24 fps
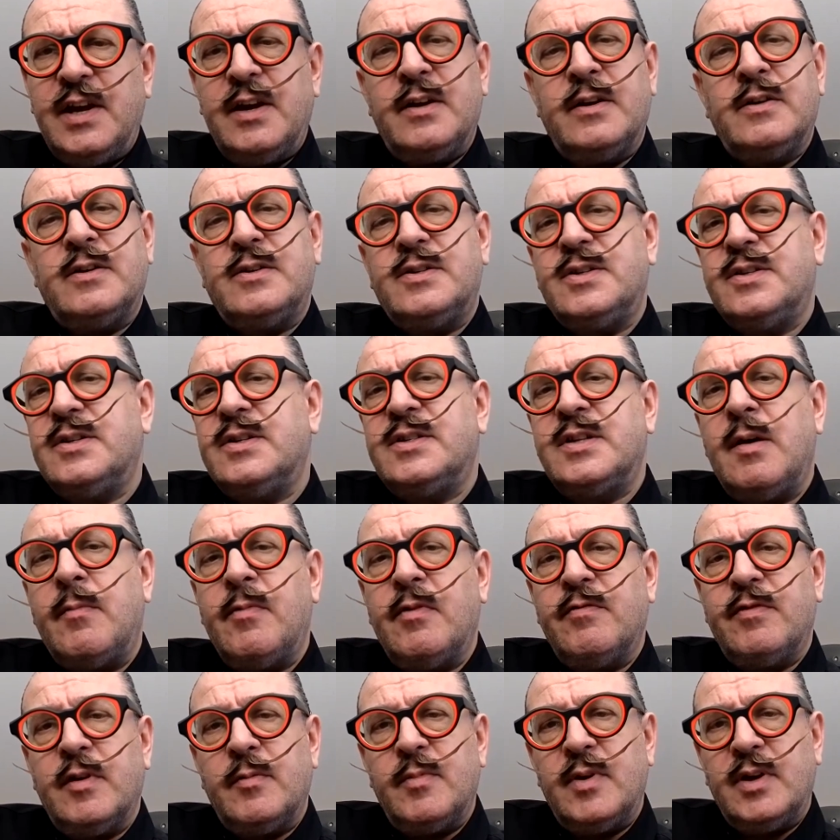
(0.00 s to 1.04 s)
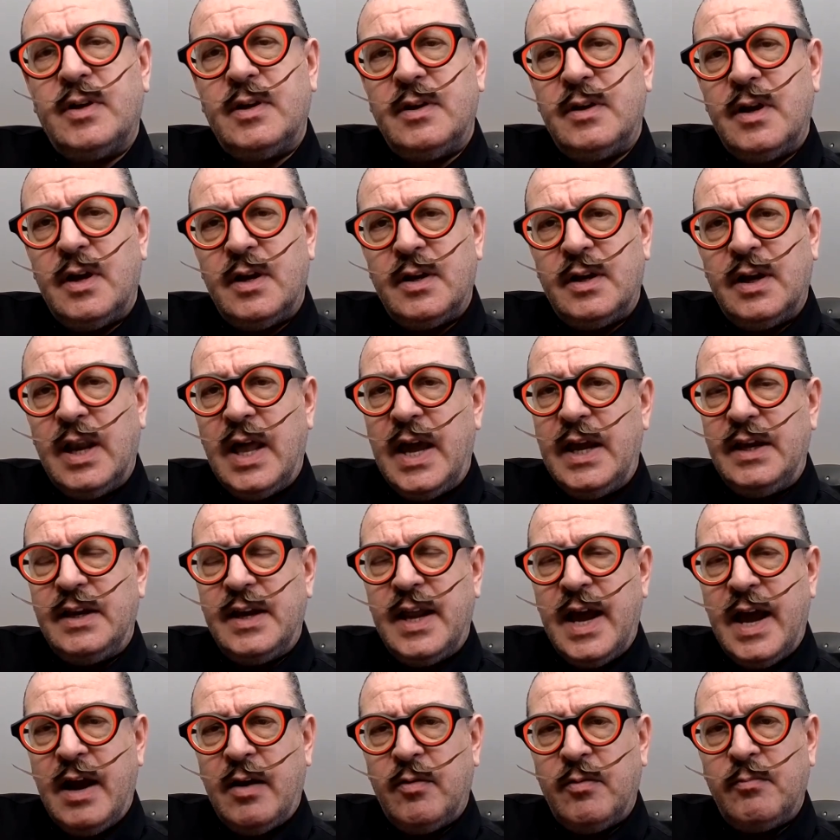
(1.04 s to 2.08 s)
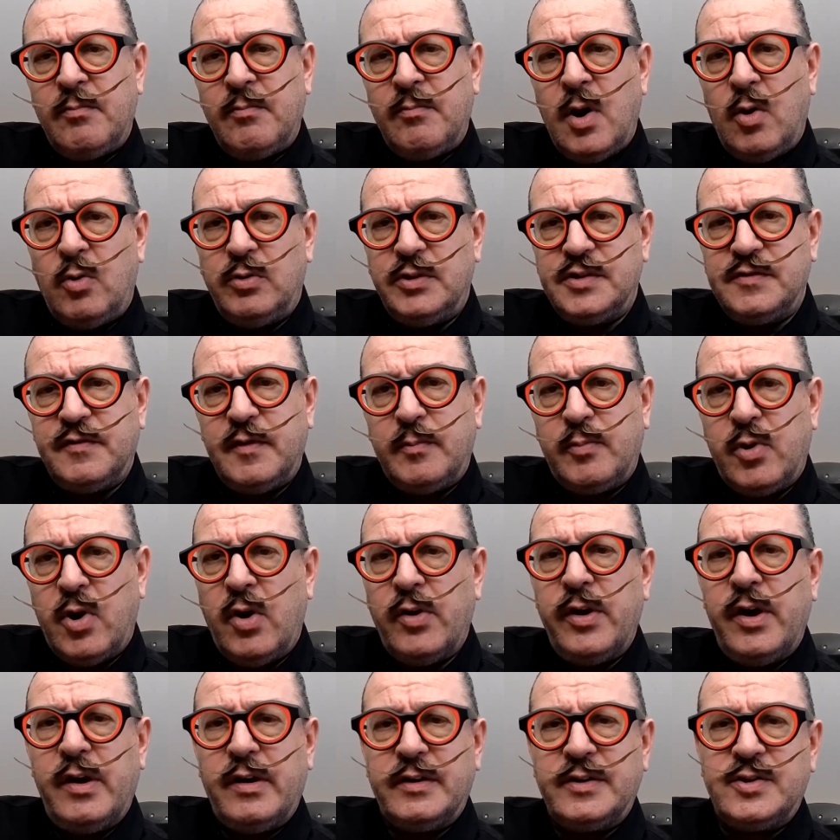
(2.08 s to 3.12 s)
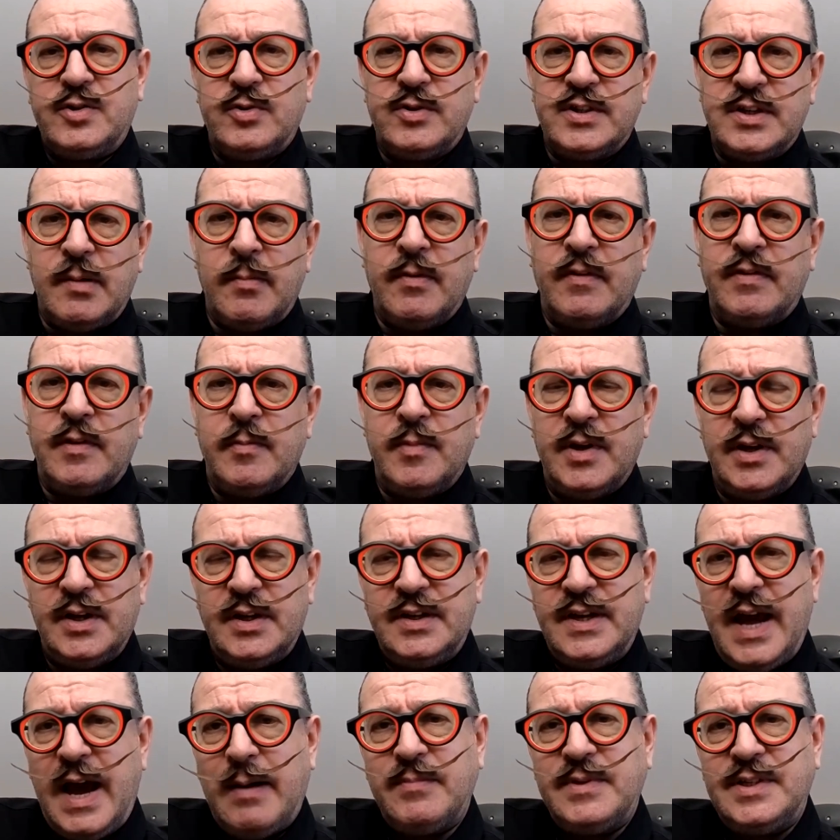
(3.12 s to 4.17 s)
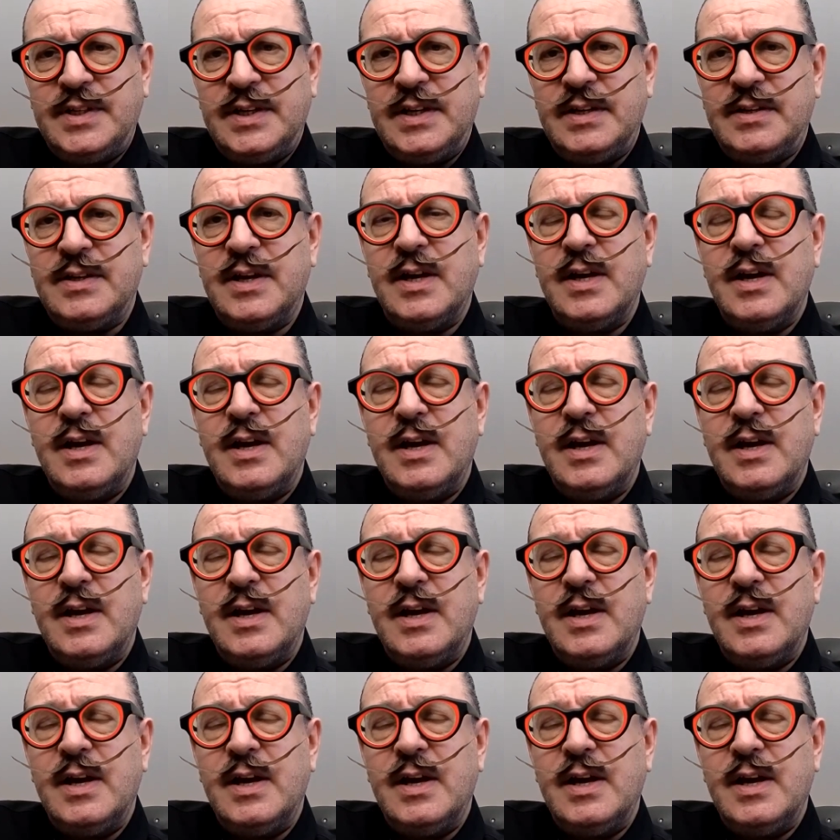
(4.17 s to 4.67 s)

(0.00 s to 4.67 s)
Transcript: and some of them had laid down molds for products, or some of them had adapted